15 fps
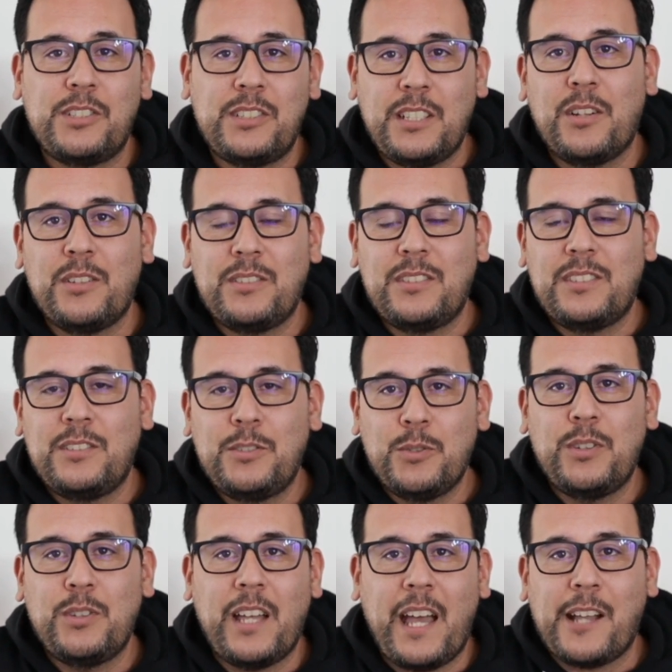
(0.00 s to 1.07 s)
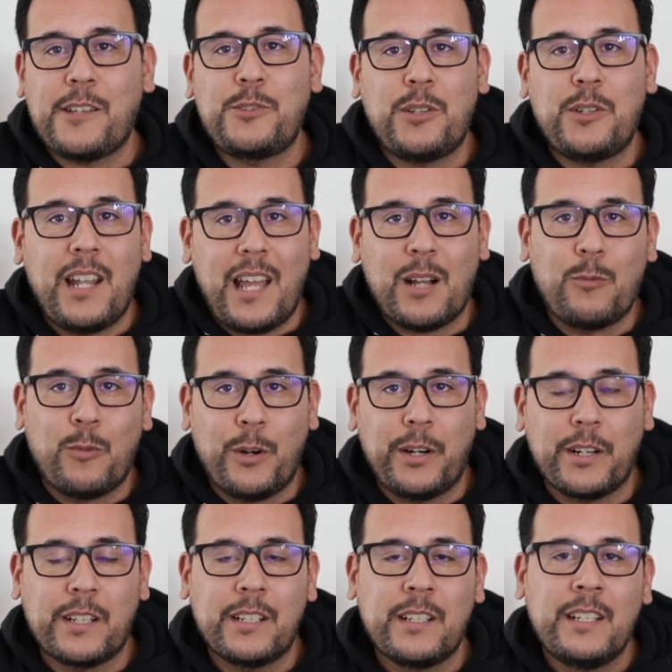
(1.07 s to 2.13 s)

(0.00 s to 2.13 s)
you know, do the extra legwork,